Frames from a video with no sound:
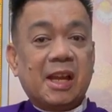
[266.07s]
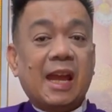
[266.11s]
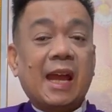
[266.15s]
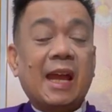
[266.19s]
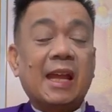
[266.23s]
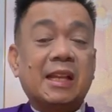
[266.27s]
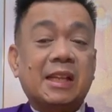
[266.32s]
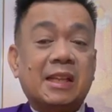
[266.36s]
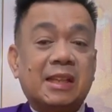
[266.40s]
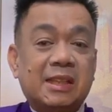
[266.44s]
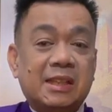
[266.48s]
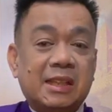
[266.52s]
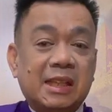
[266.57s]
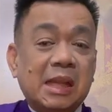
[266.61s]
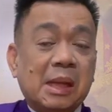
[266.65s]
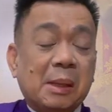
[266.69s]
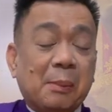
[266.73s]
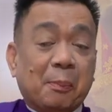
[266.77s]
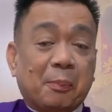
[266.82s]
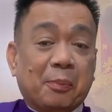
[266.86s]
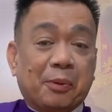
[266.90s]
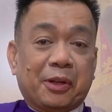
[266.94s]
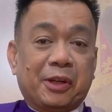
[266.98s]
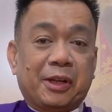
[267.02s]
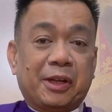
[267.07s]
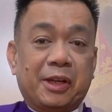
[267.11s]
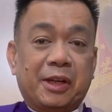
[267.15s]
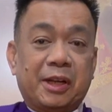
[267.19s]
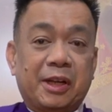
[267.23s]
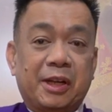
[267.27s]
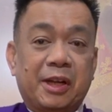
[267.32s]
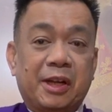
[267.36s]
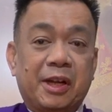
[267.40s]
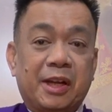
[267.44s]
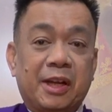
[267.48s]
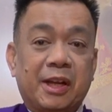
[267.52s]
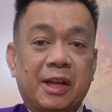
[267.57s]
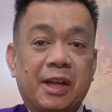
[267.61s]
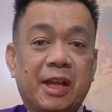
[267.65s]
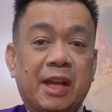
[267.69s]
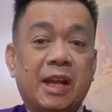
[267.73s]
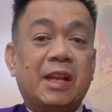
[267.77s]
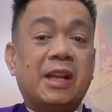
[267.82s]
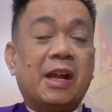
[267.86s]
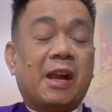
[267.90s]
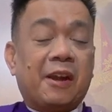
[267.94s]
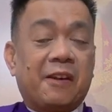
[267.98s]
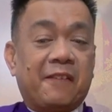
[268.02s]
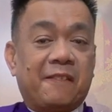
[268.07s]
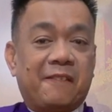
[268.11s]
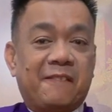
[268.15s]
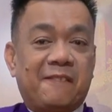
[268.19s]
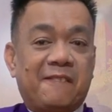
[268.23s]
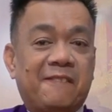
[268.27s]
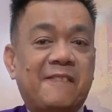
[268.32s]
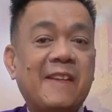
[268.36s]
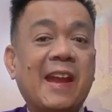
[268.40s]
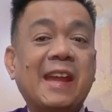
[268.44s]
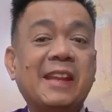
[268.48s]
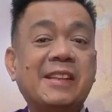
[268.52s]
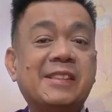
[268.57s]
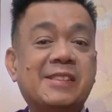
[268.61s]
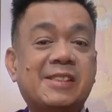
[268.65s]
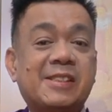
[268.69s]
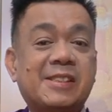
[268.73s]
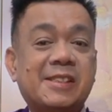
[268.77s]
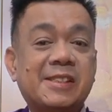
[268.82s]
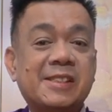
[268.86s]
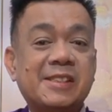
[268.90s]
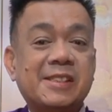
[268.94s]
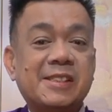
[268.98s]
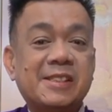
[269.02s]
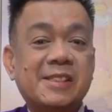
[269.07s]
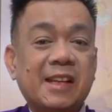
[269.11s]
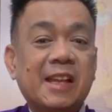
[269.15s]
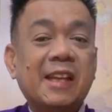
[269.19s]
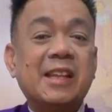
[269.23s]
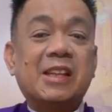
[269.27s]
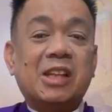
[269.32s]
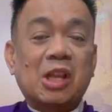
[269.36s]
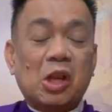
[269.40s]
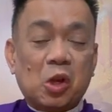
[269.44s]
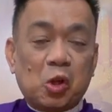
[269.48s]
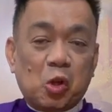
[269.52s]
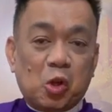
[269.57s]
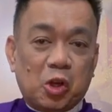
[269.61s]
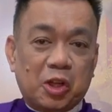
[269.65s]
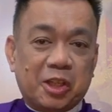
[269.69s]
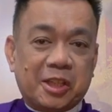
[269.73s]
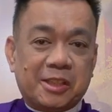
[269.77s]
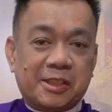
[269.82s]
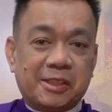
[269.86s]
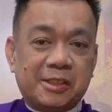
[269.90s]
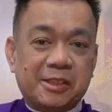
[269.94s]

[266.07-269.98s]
and deeper in our faith in the Lord.